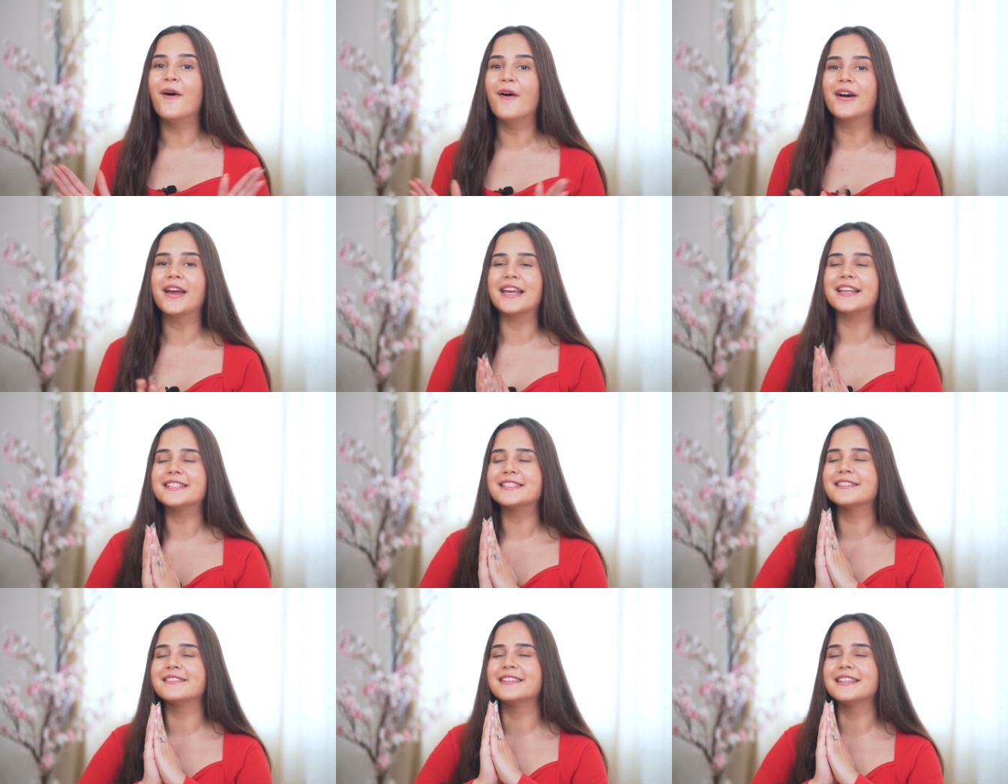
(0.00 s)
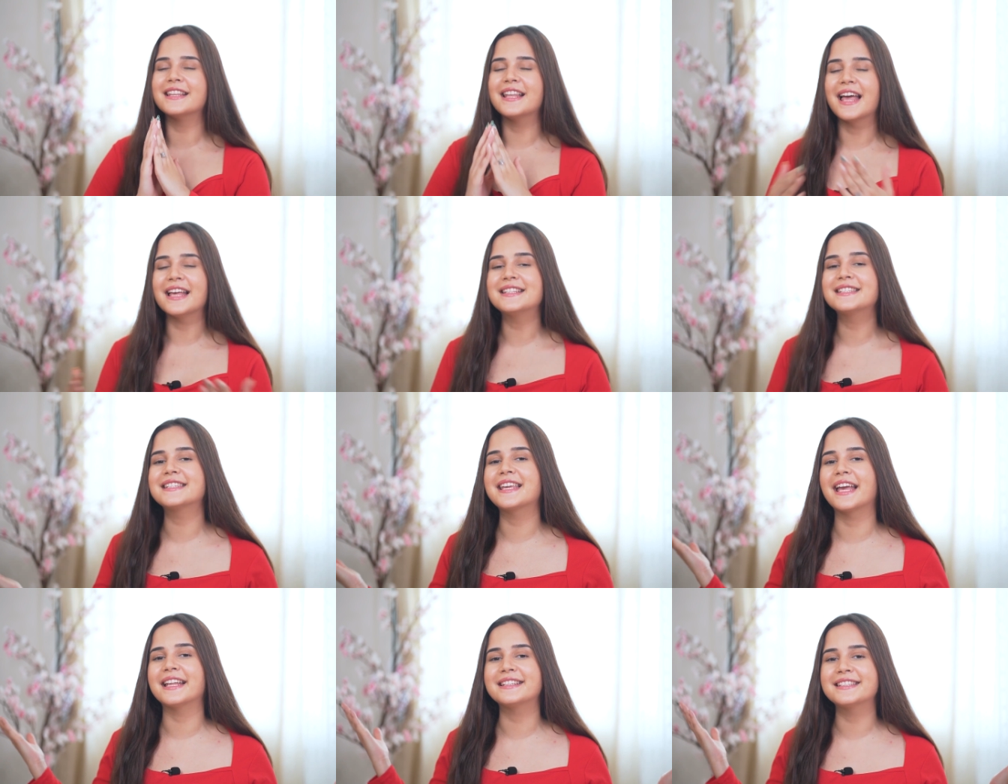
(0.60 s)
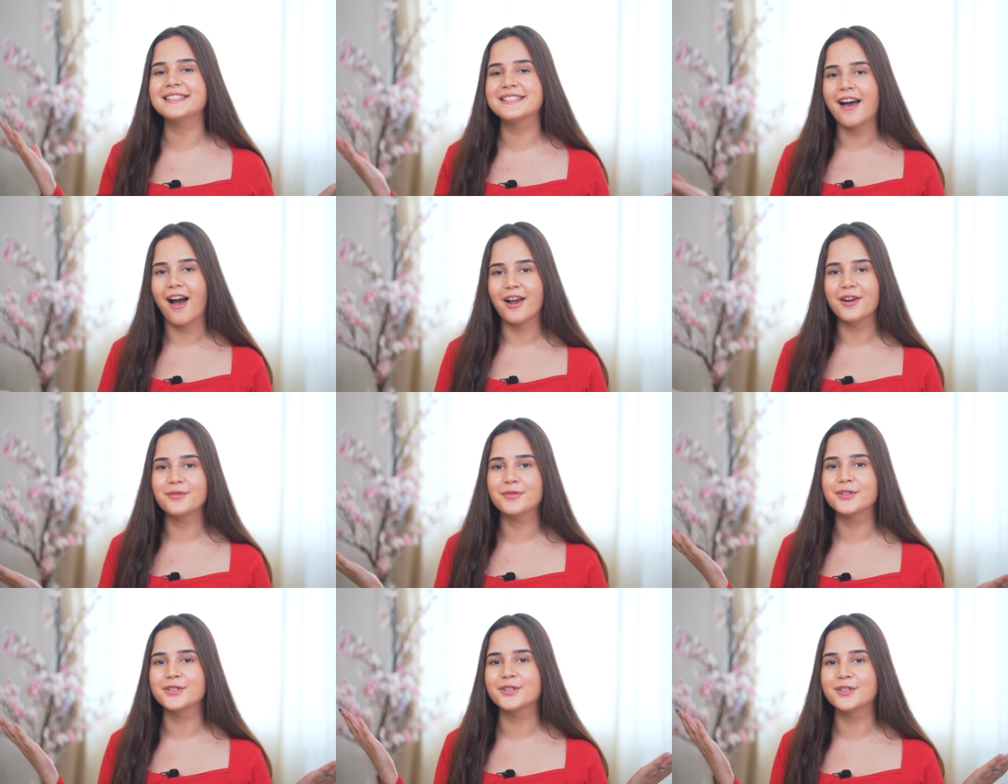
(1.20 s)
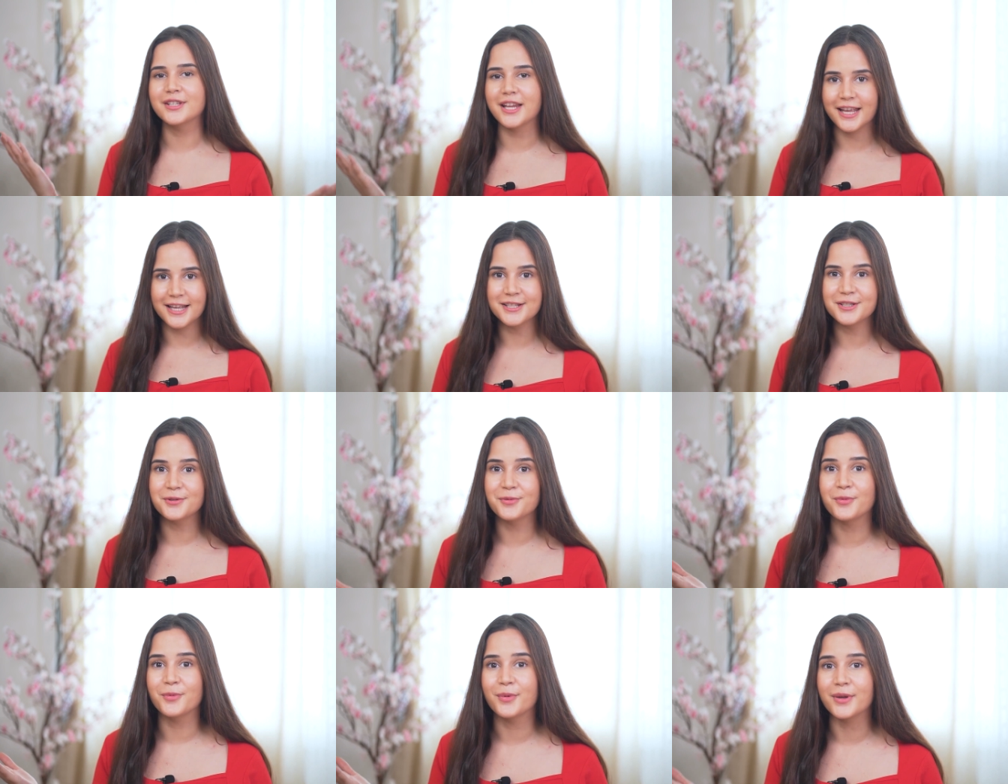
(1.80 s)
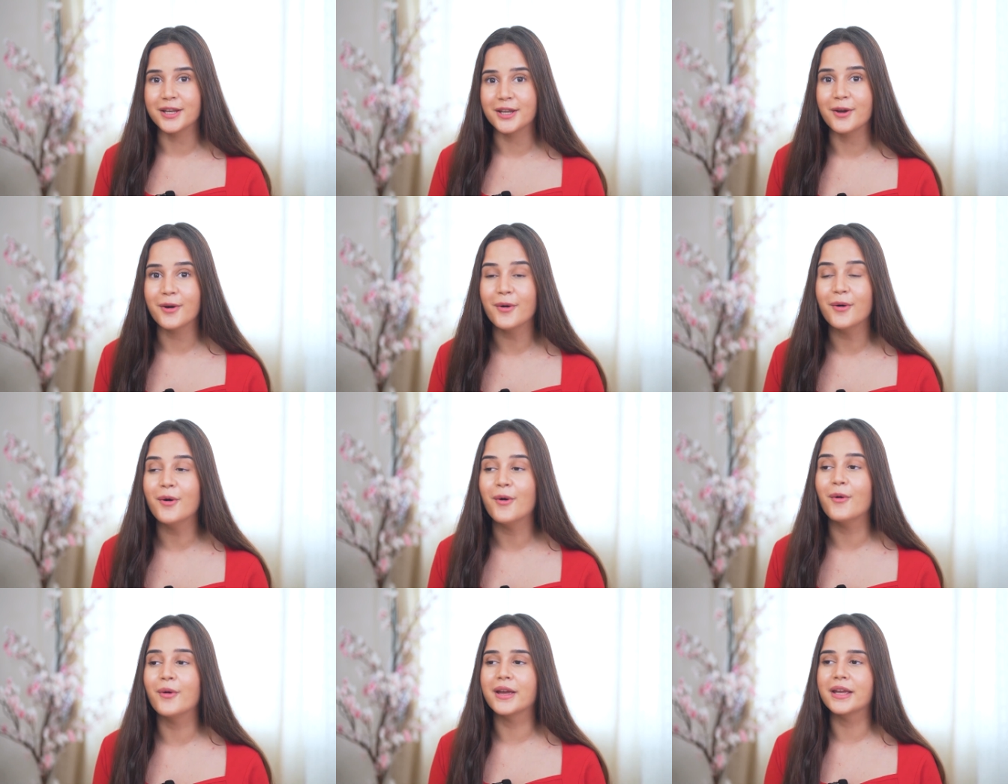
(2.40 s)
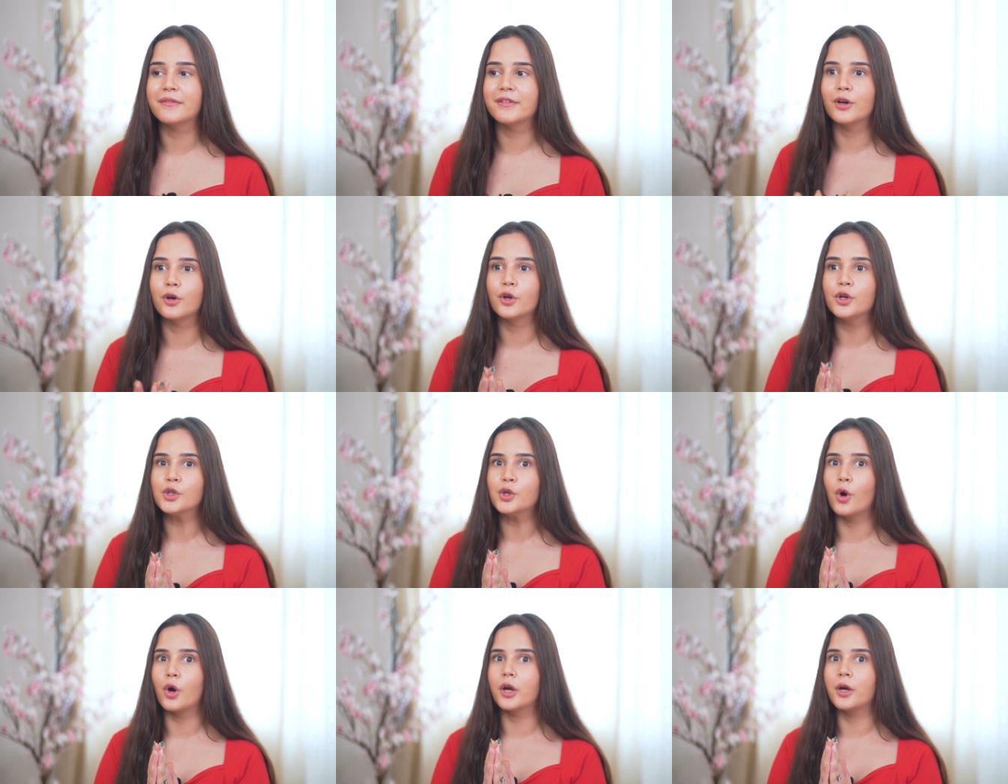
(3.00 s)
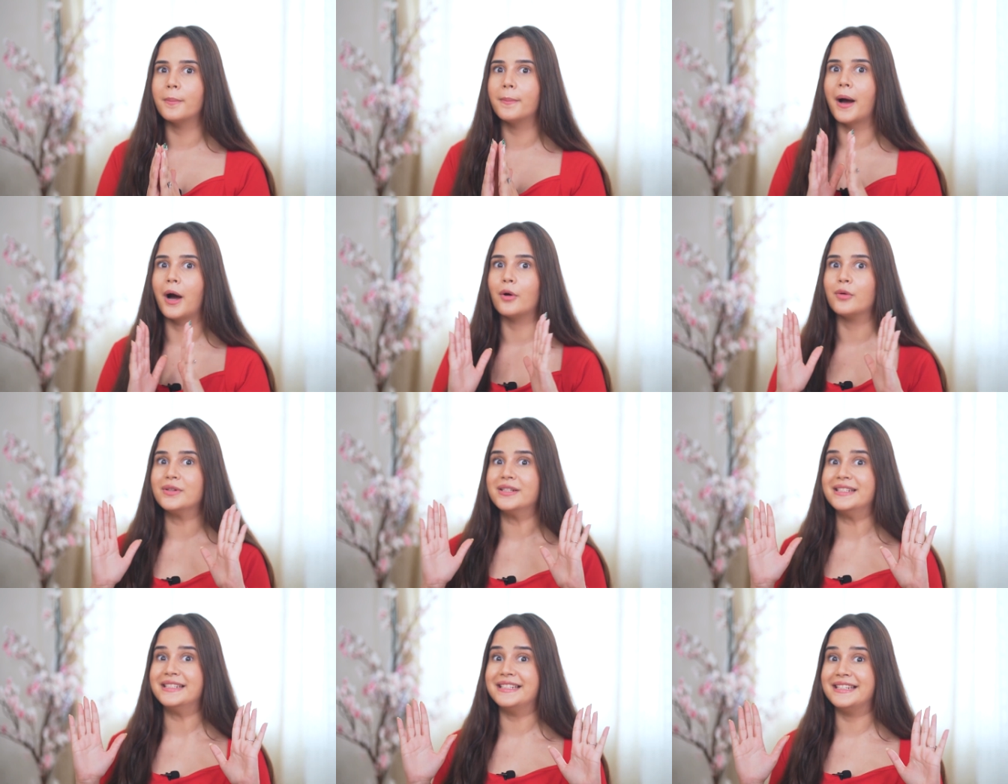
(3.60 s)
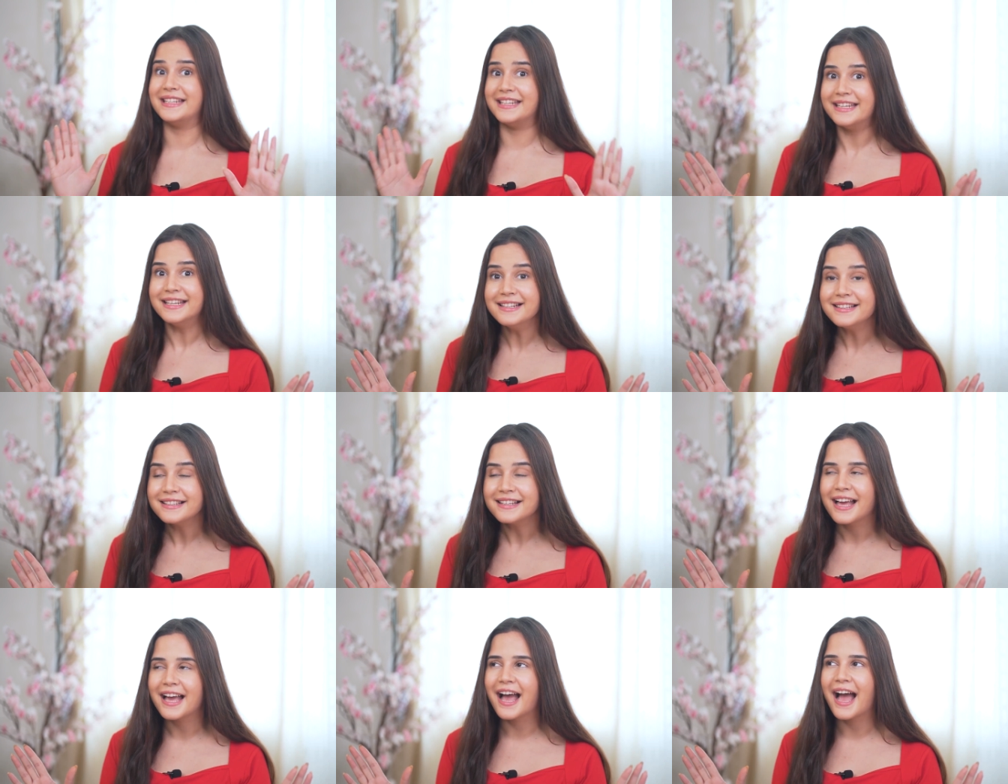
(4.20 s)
Okay, so let's get started with today's video. Okay, we're gonna talk about teeth.